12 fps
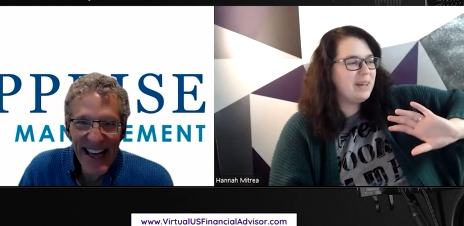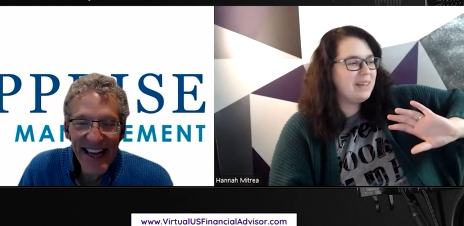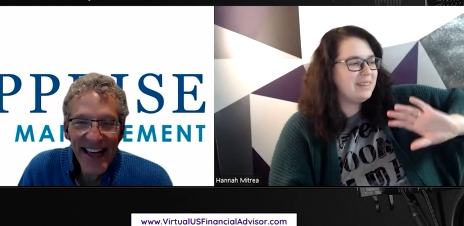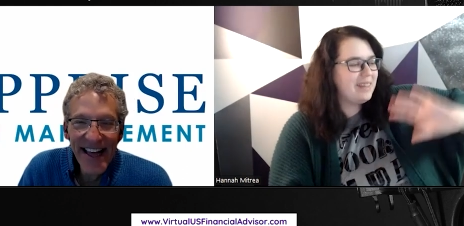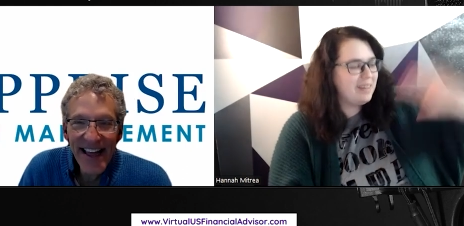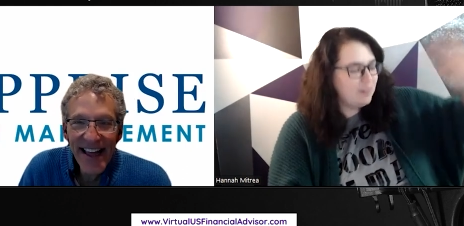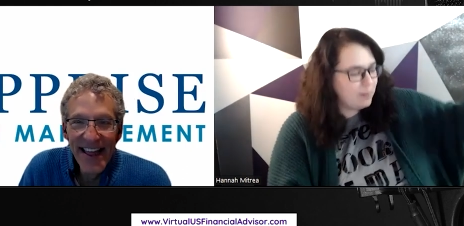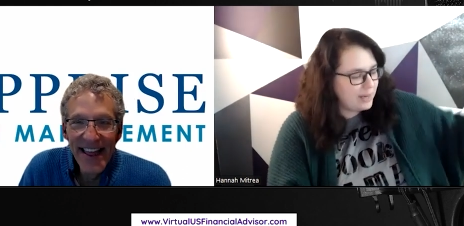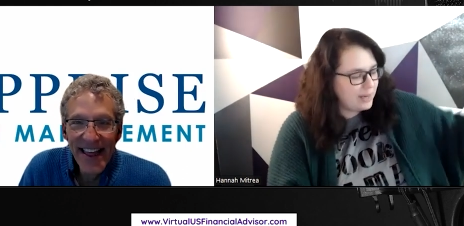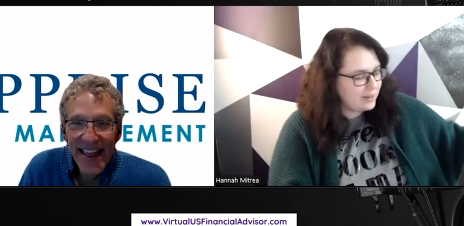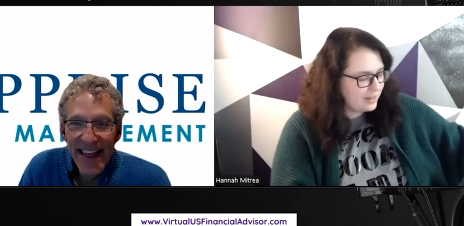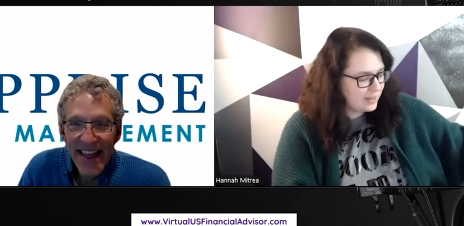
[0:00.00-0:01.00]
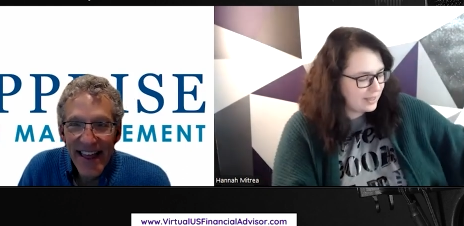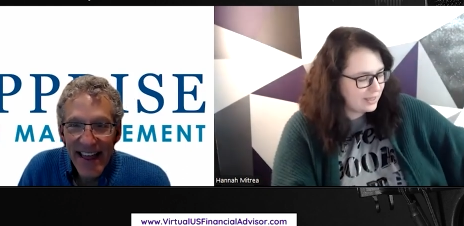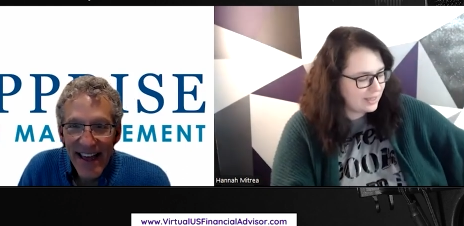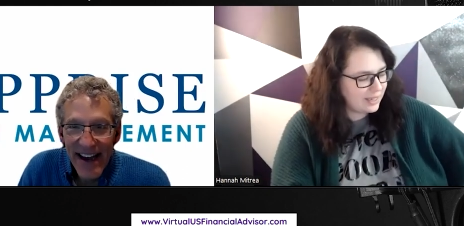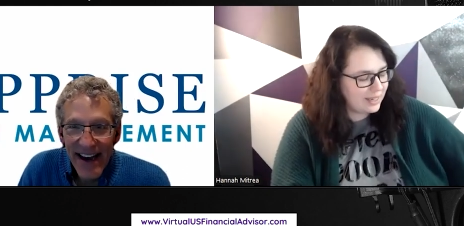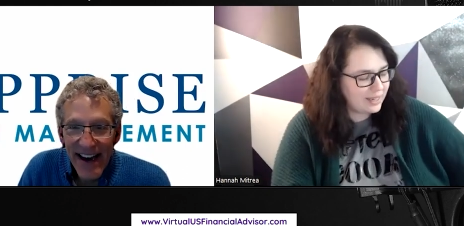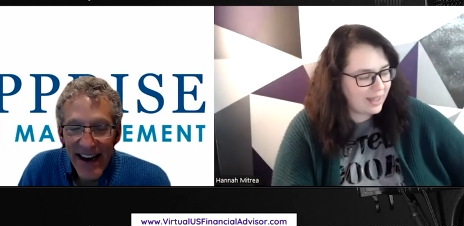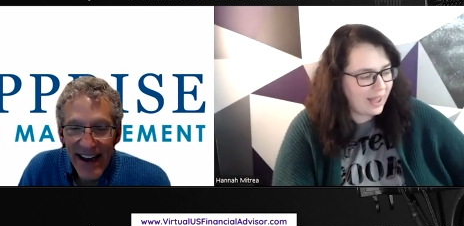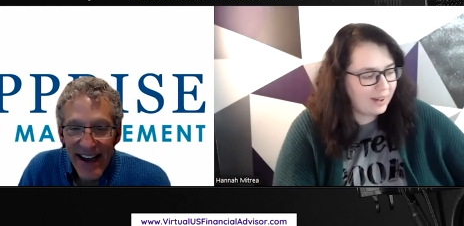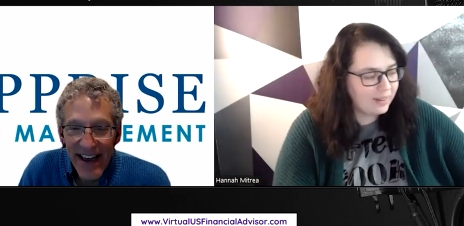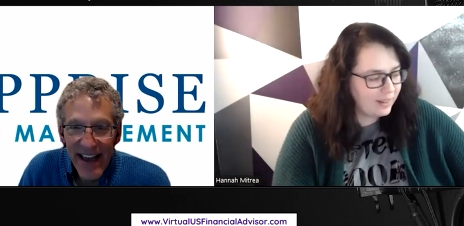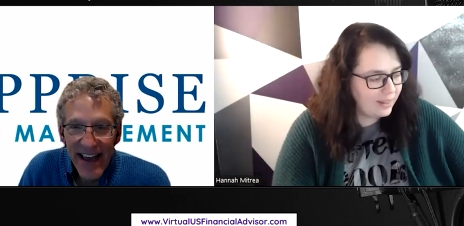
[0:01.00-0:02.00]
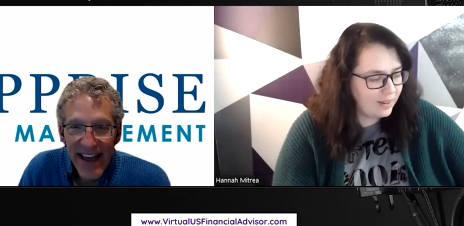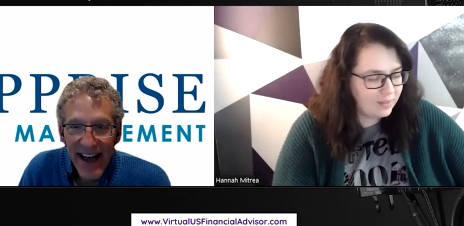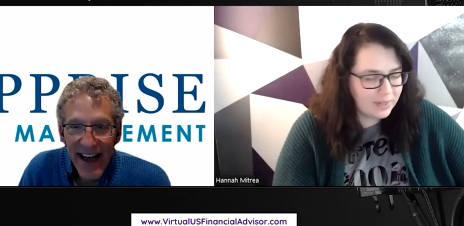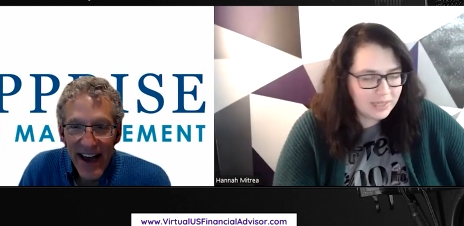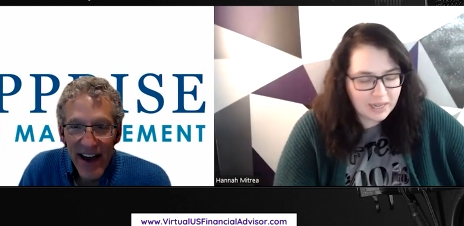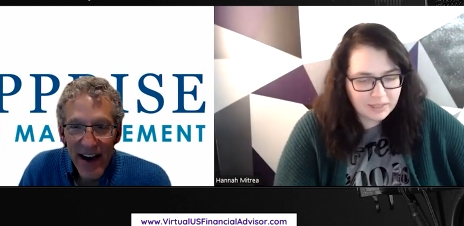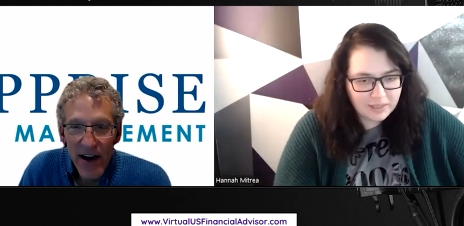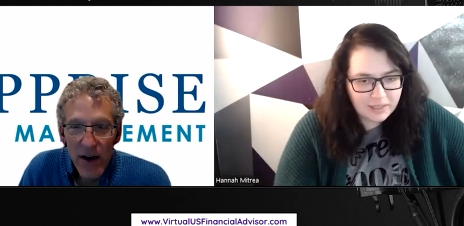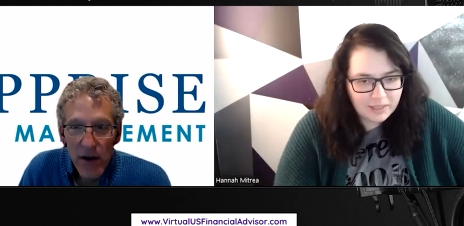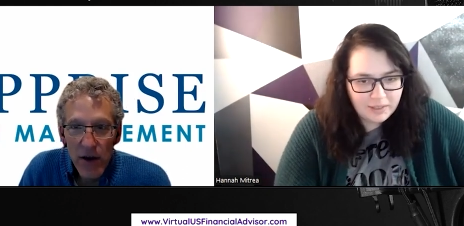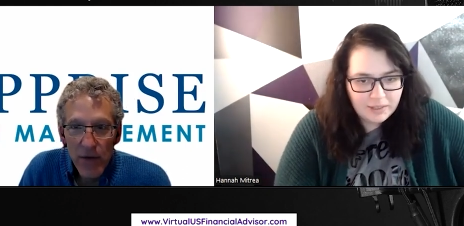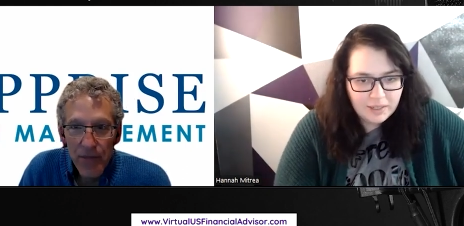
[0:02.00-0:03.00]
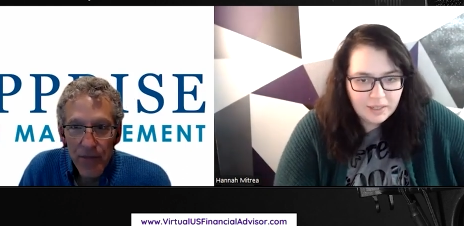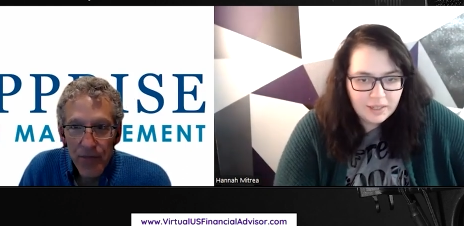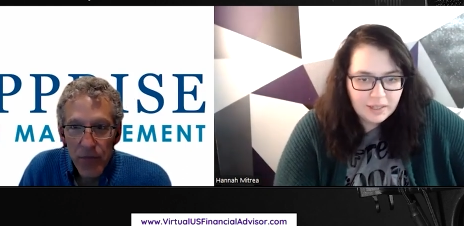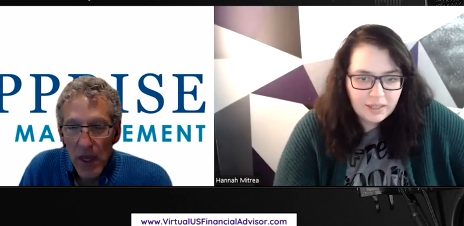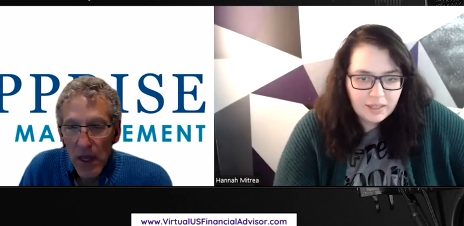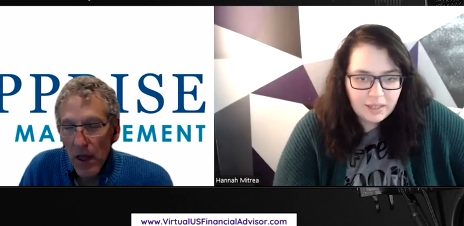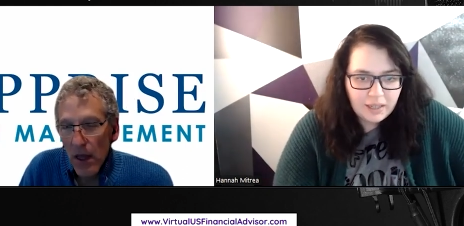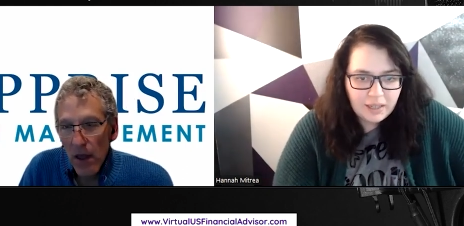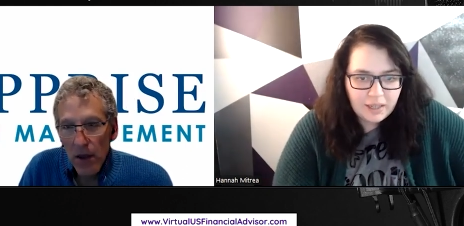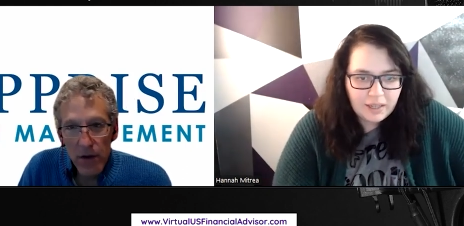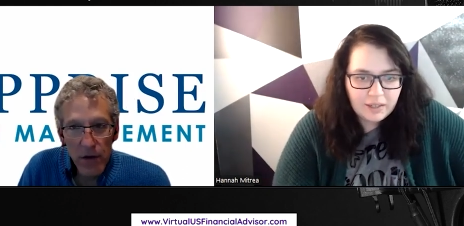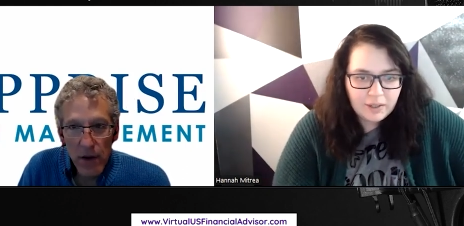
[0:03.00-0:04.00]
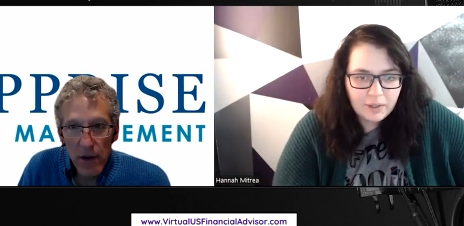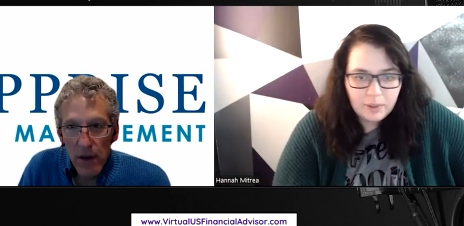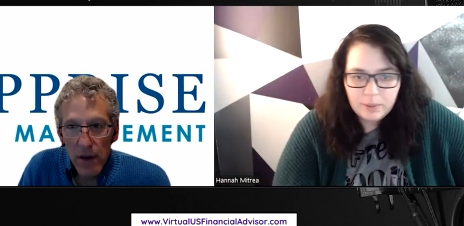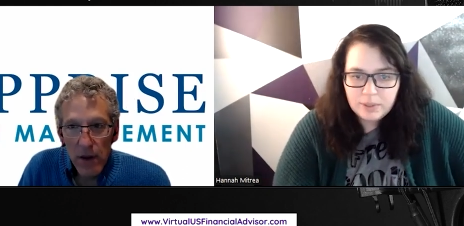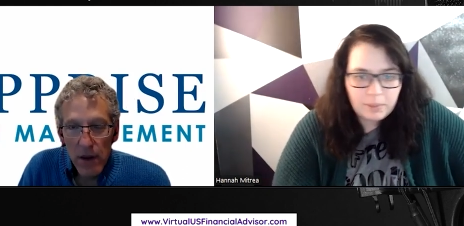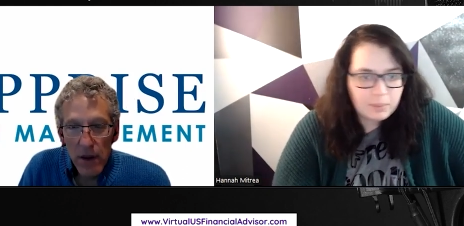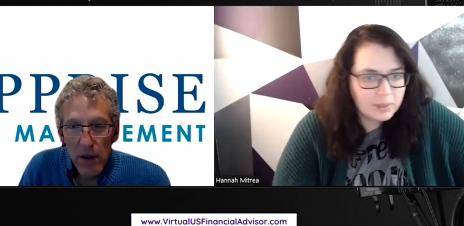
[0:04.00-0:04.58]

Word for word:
Speaker 1: but let everybody know that's listening how can they reach out to you? And who is that